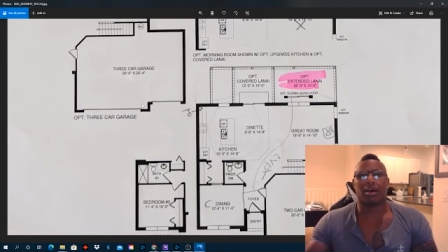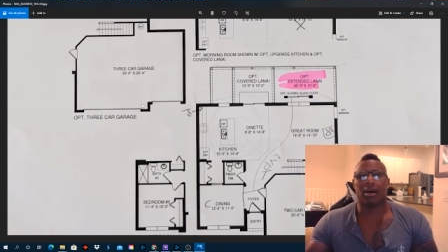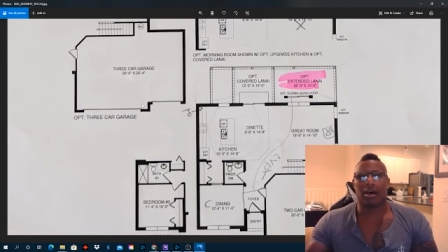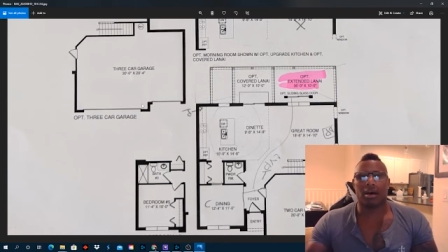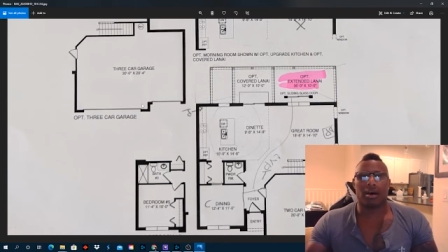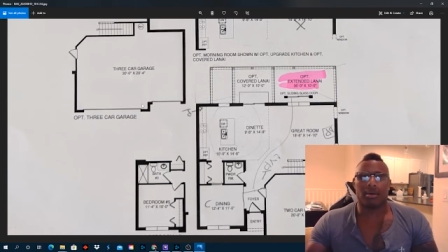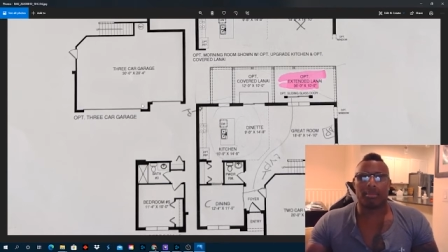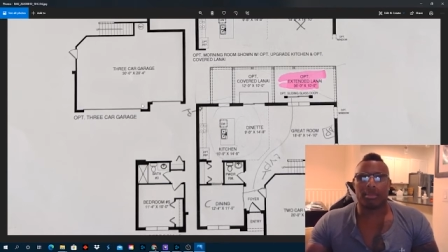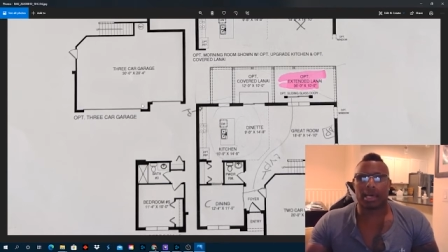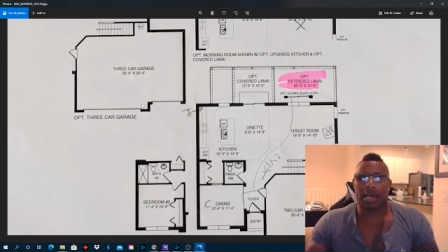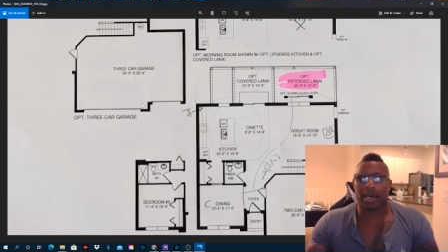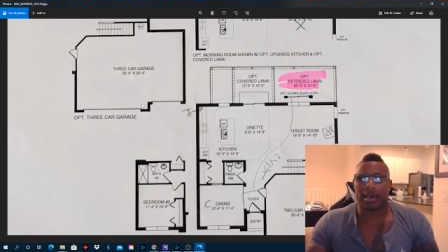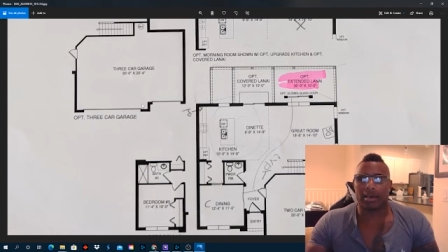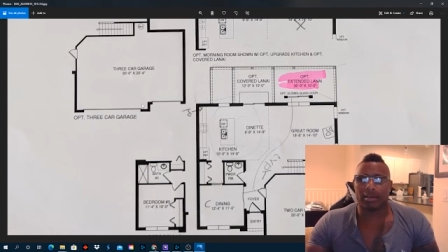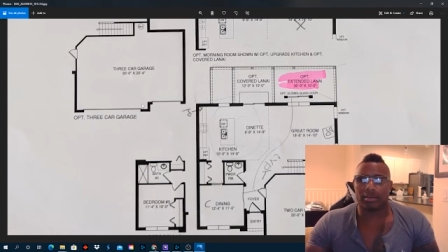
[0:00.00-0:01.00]
um,
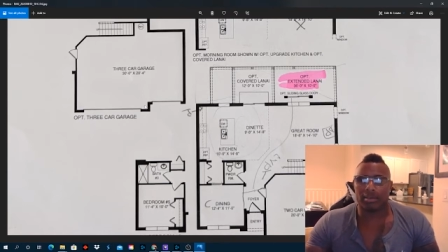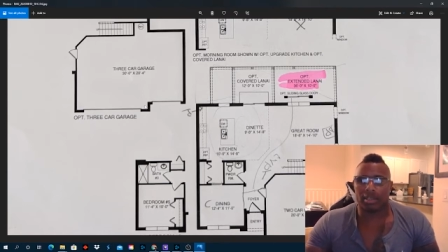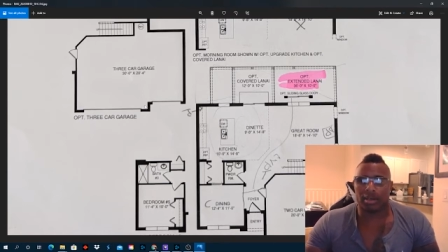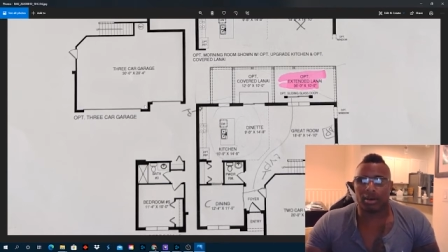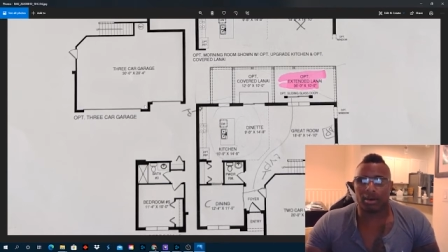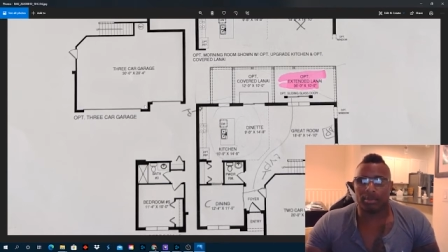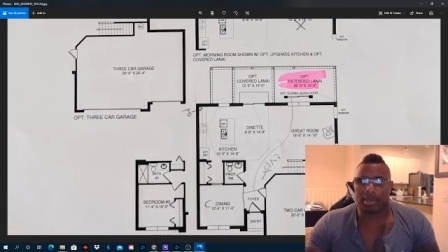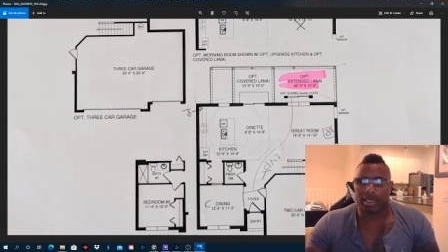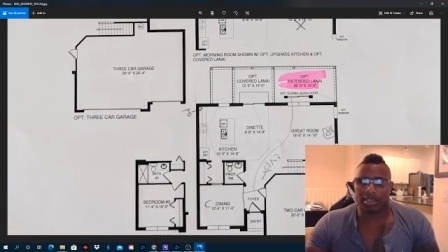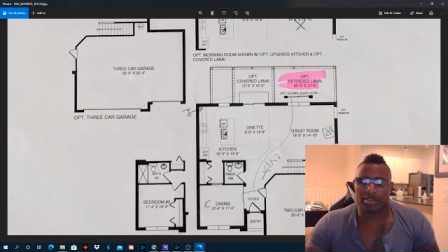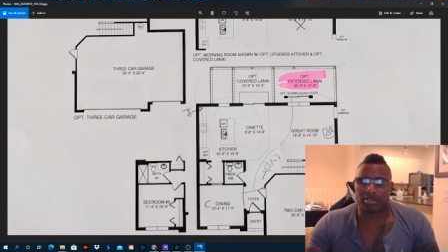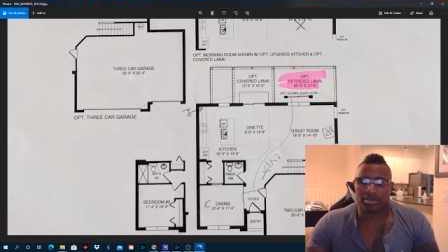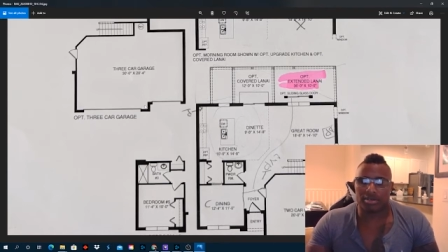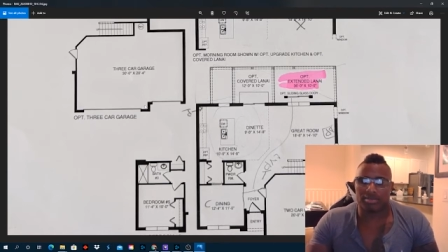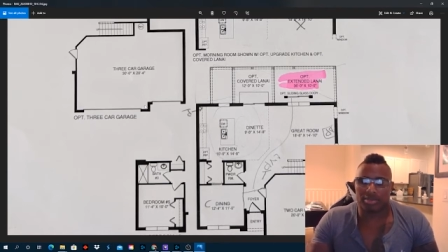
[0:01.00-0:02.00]
at you know a
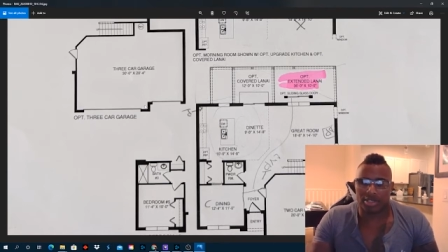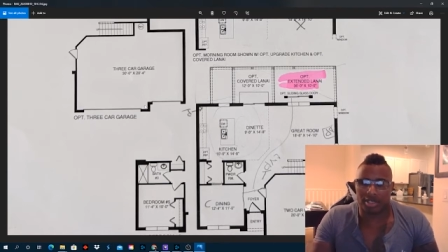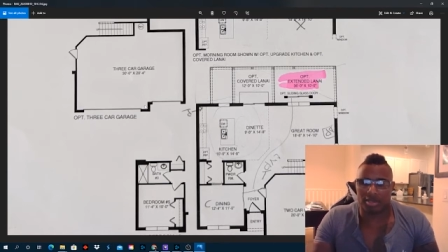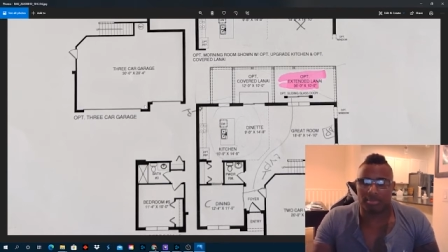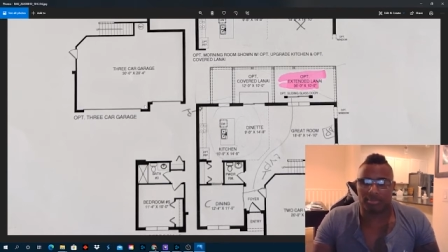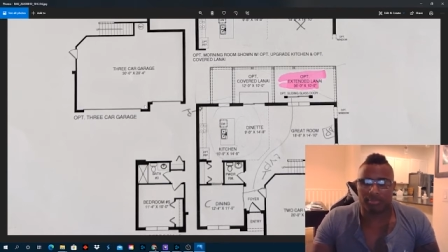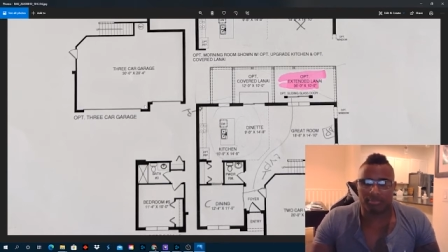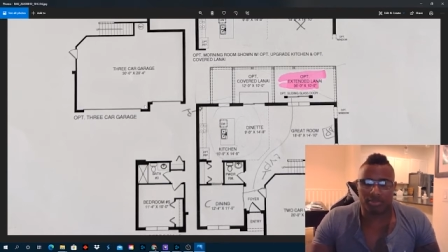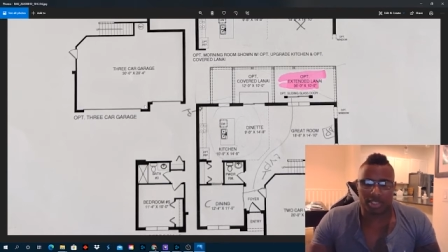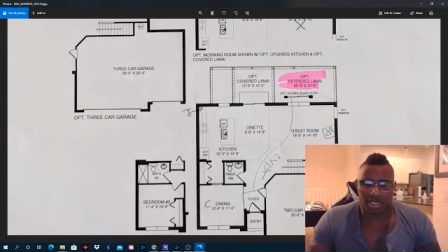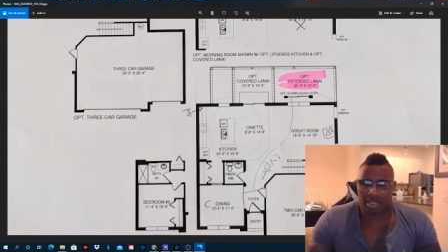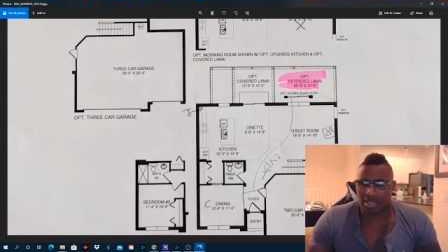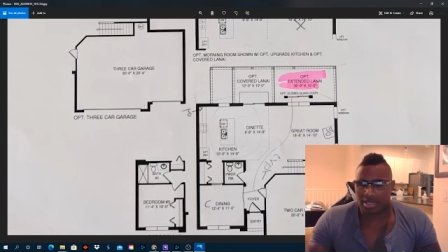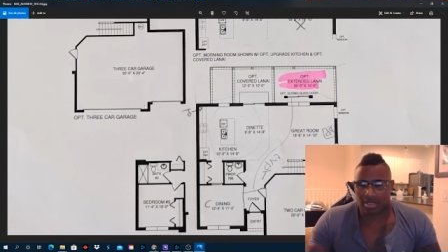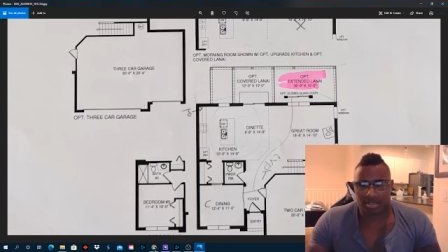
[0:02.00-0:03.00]
mainstream gym.
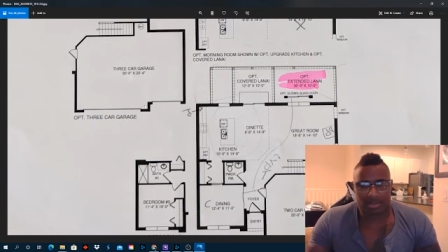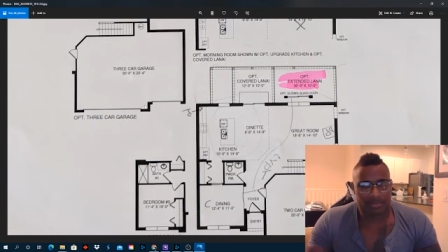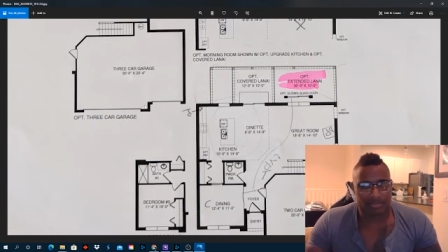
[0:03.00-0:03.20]
Just